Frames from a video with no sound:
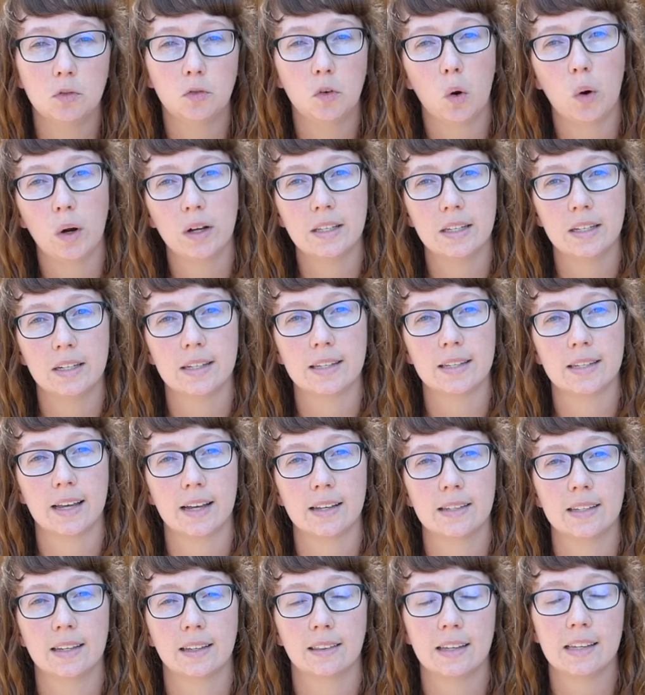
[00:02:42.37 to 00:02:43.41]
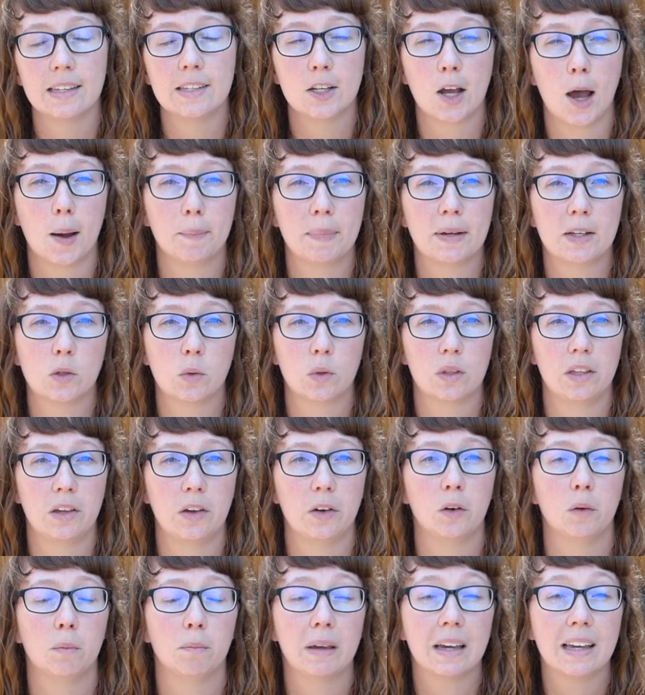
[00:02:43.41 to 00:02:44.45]
forward to discussing these topics with
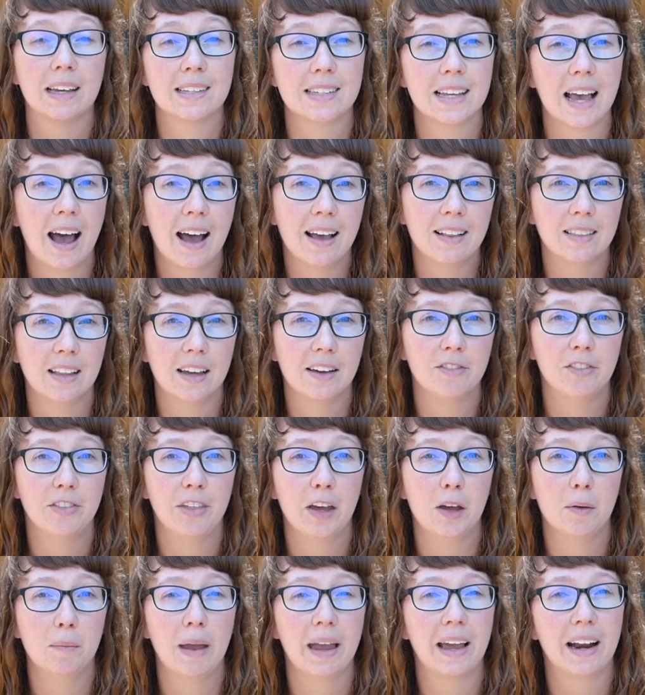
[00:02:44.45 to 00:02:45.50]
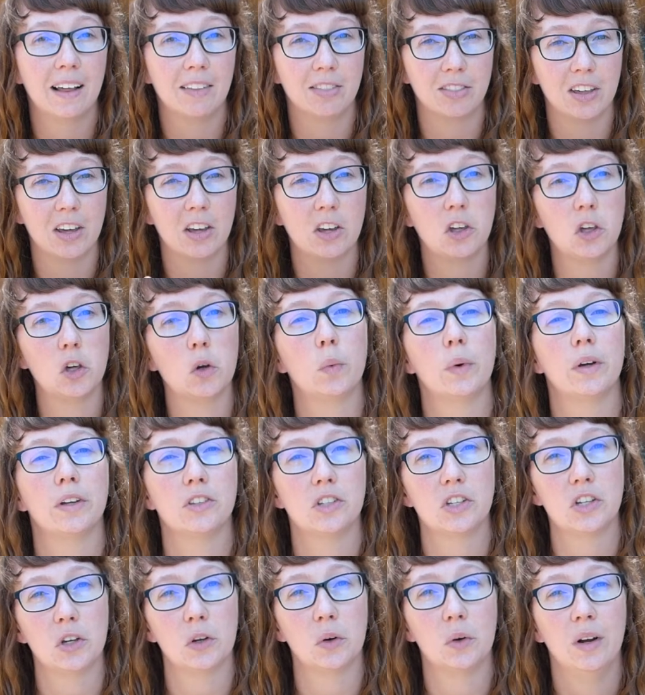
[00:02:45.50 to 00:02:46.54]
you because I love them and I think you will
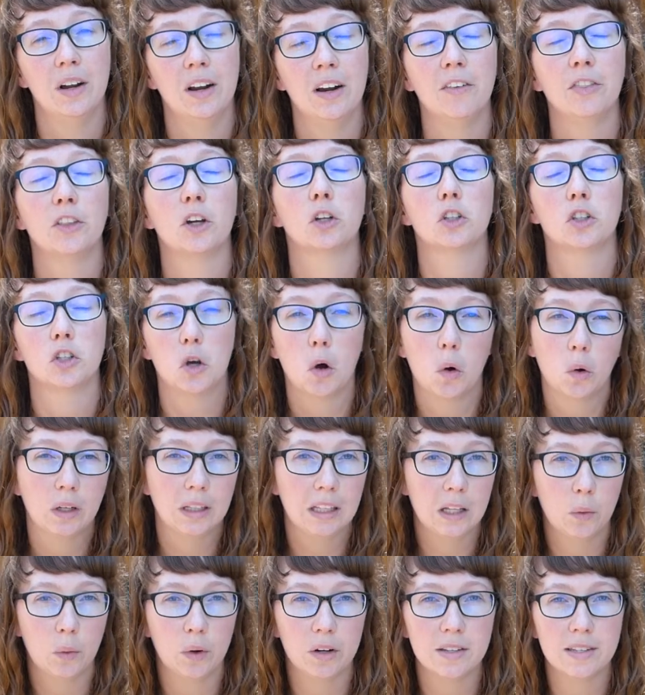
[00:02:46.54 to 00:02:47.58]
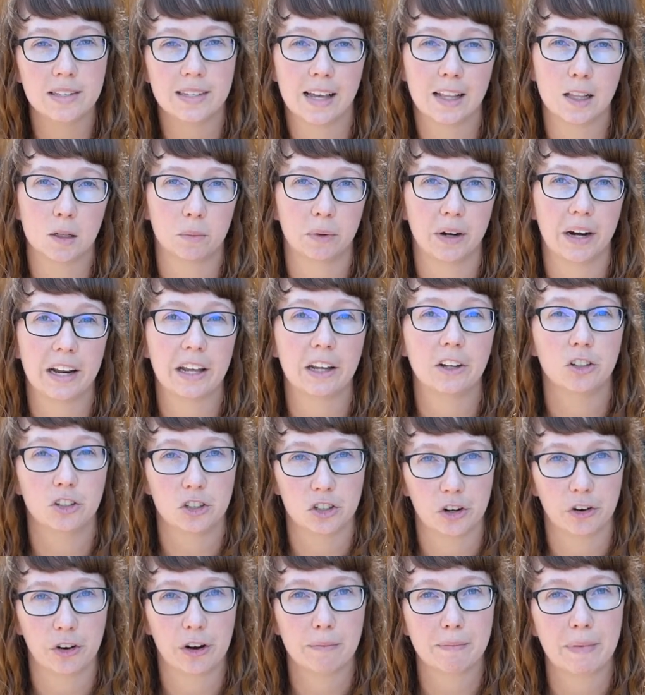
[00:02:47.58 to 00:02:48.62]
too. They're totally worth celebrating
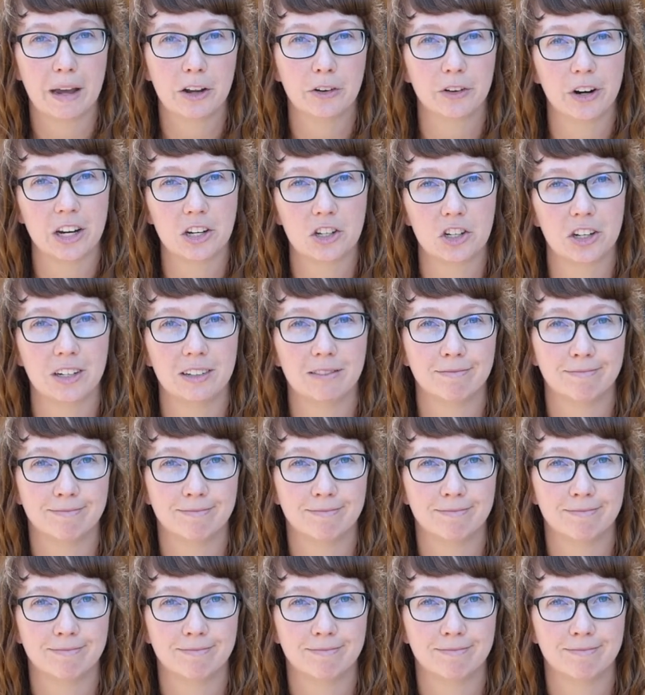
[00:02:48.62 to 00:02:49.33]
during migration.